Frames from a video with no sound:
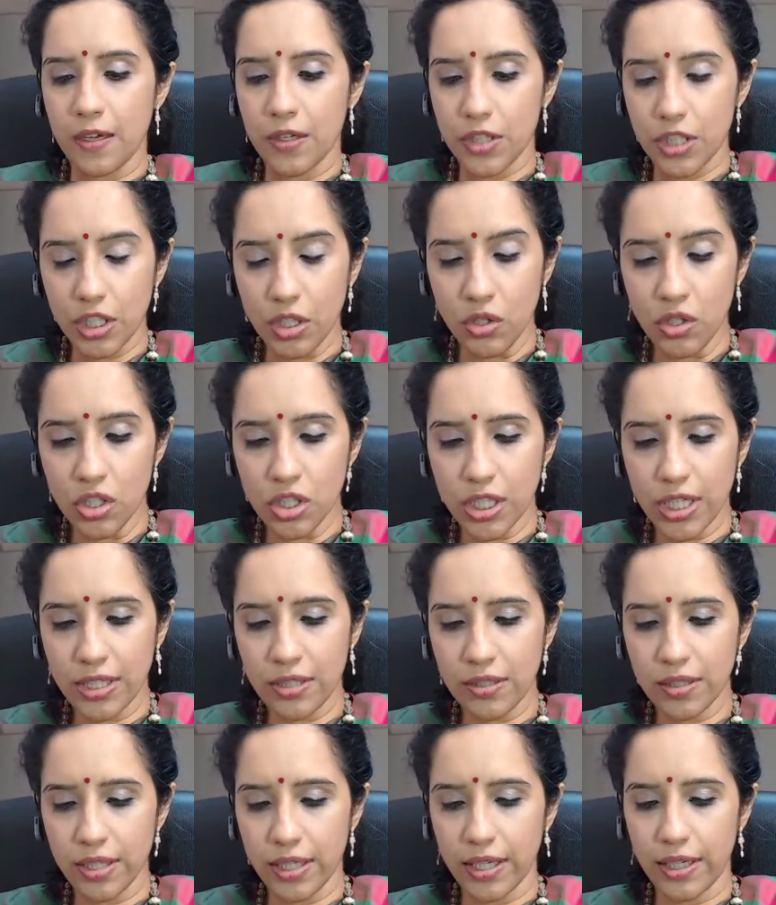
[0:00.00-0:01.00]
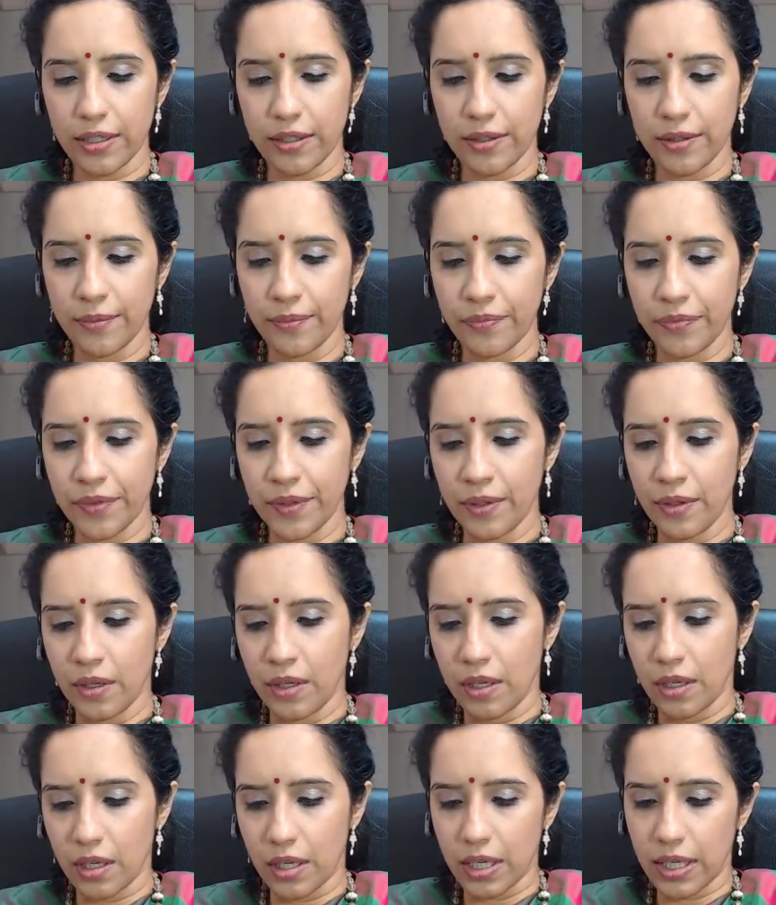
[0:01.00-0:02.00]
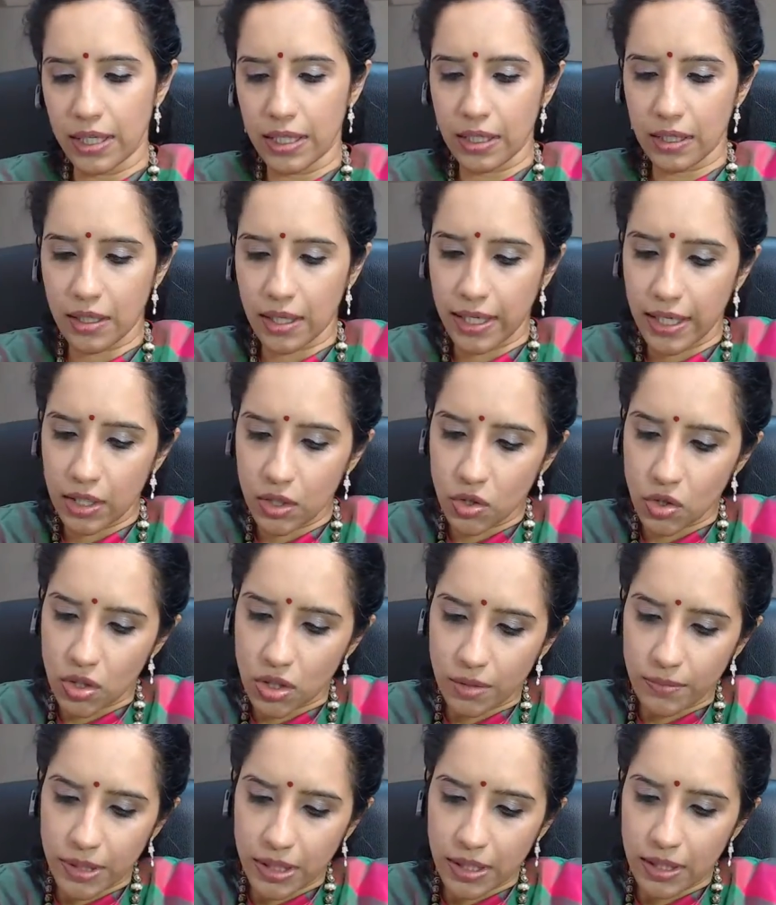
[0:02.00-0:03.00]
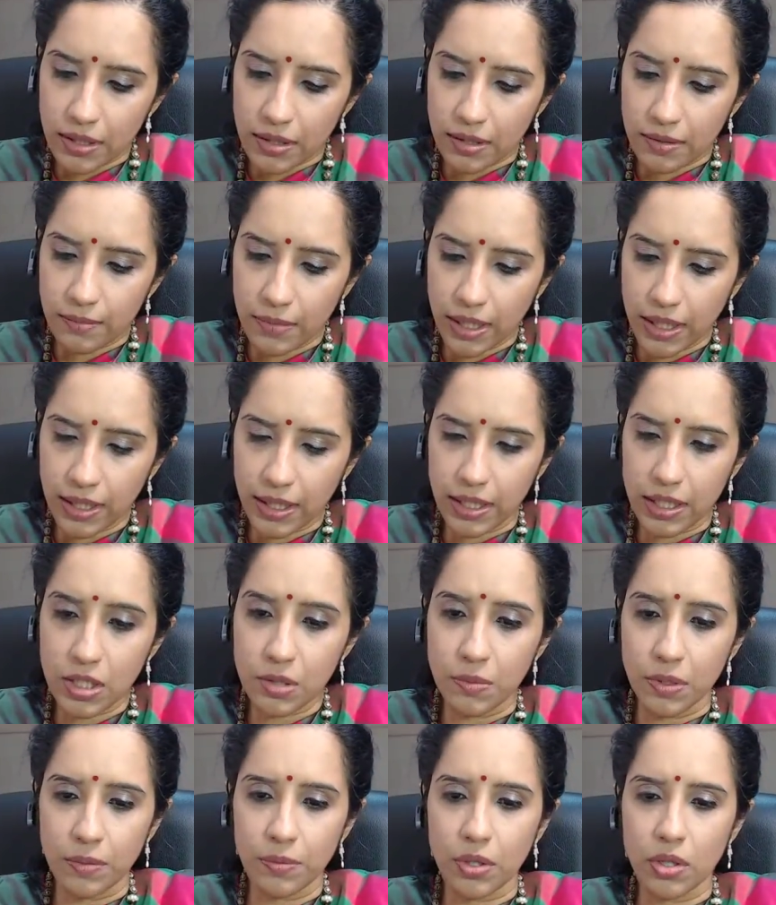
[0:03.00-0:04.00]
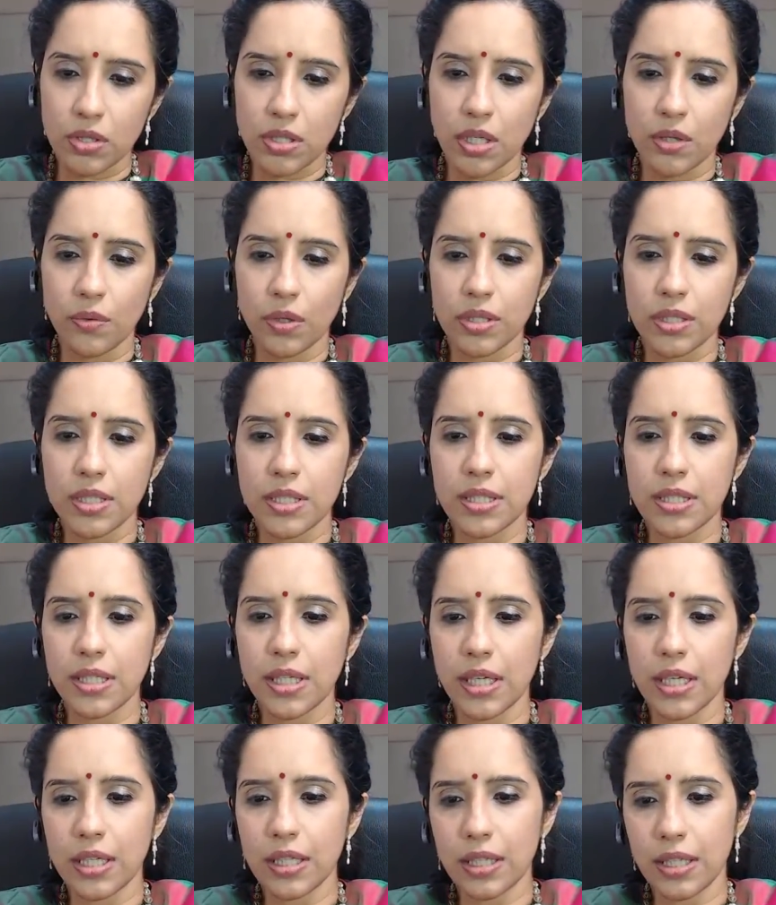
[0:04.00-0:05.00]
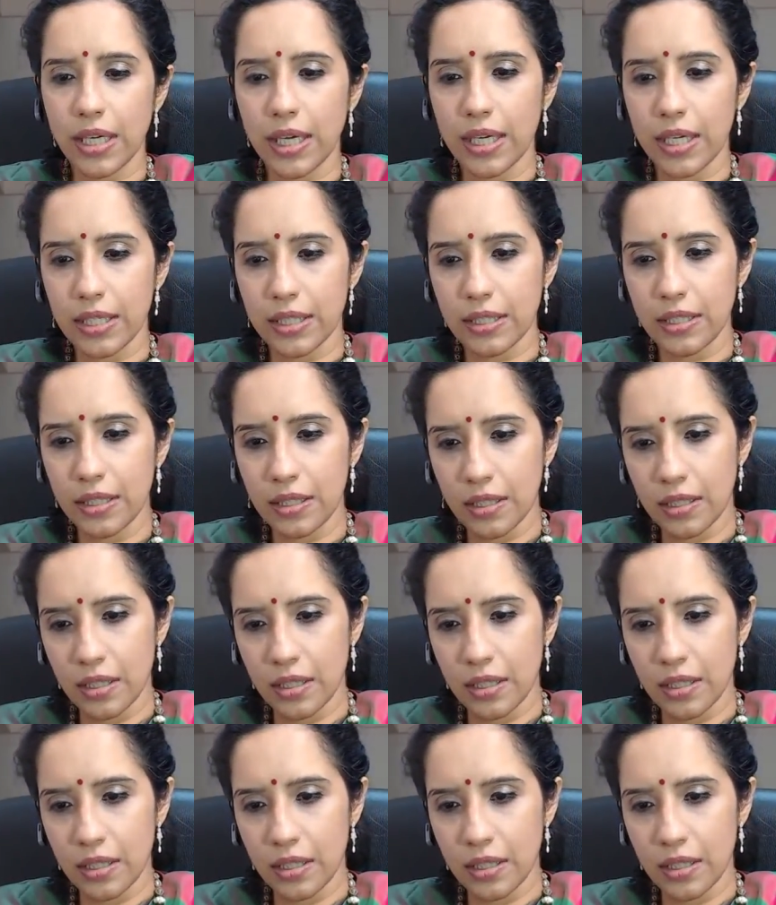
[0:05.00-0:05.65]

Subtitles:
She couldn't change that. And I had to terminate my engagement because I wasn't seeing that